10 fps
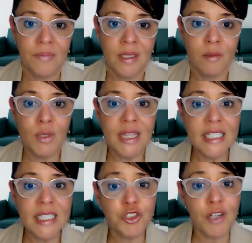With
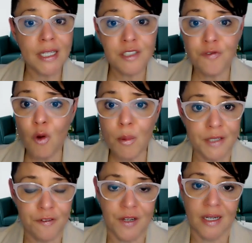these
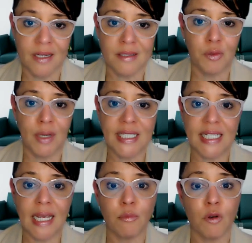transformative funds,
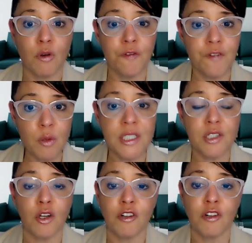USDA will focus
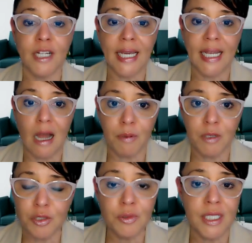on creating
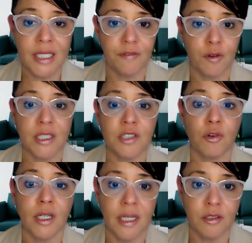opportunity for
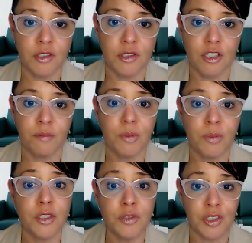historically underserved
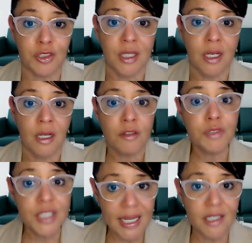producers through
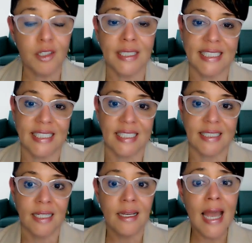technical assistance
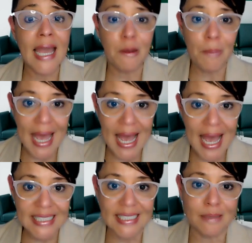and
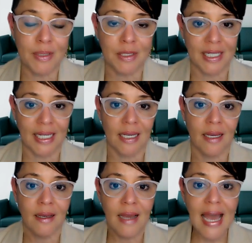capacity building,
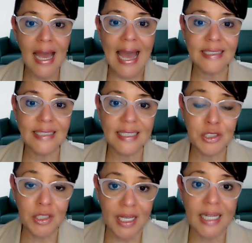access to
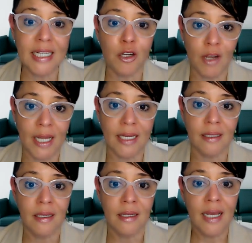land and credit,
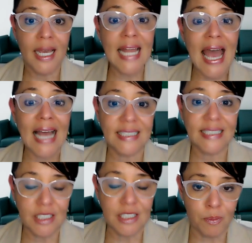and access
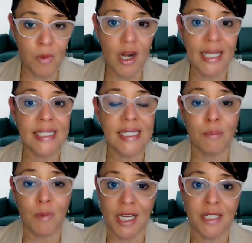to markets and
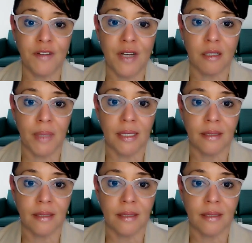market development.